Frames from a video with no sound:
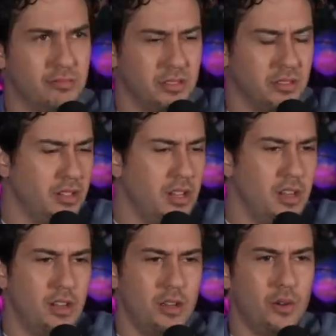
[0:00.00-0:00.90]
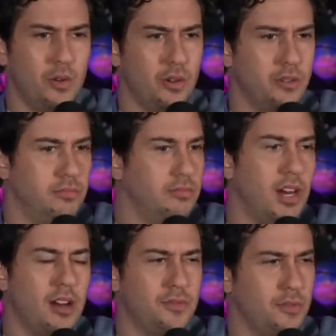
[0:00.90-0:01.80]
or or
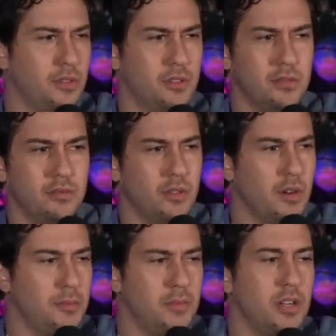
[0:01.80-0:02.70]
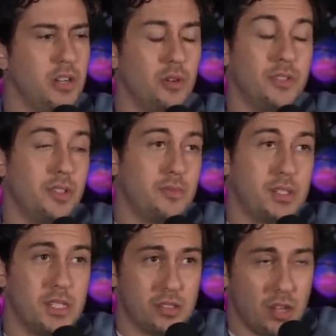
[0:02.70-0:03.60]
love or or you know the
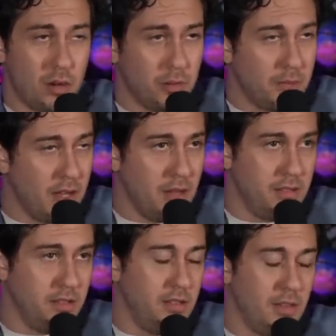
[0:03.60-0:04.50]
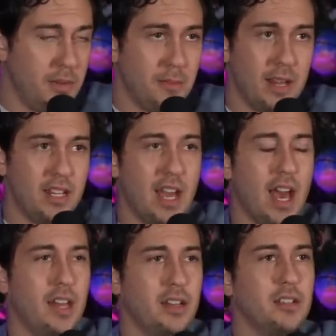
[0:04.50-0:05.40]
the song with my uh, about my
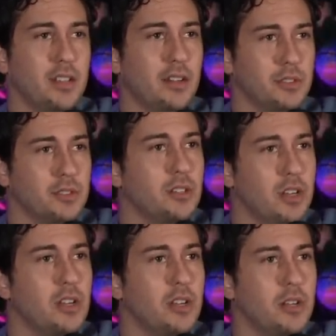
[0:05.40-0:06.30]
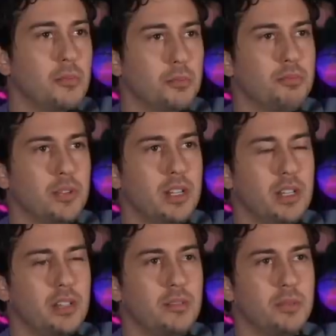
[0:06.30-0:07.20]
dad, you know that was
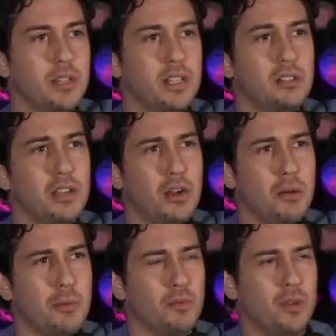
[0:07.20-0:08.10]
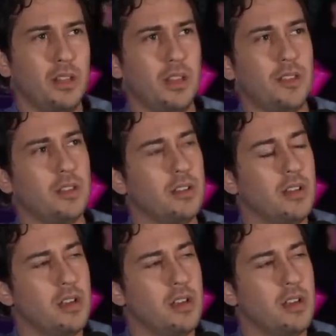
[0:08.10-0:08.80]
pretty pretty clear. But really the